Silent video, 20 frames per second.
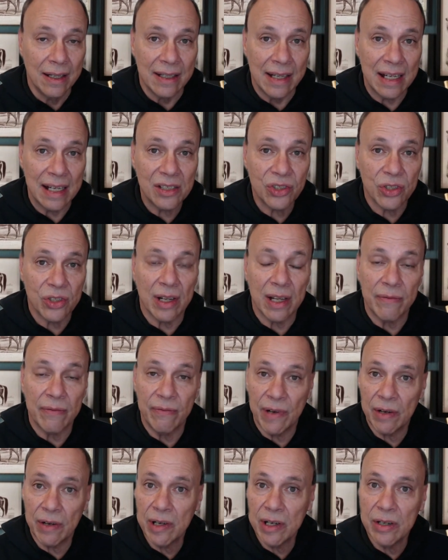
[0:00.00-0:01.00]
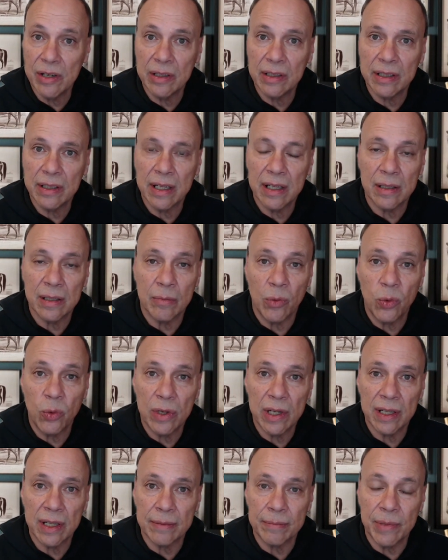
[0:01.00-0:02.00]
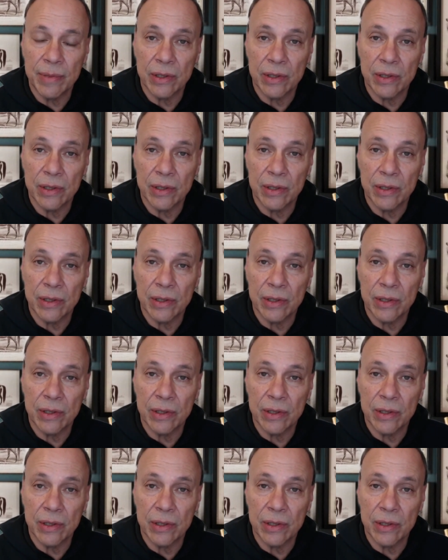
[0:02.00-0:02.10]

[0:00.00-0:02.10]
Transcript: yesterday, very early in the morning,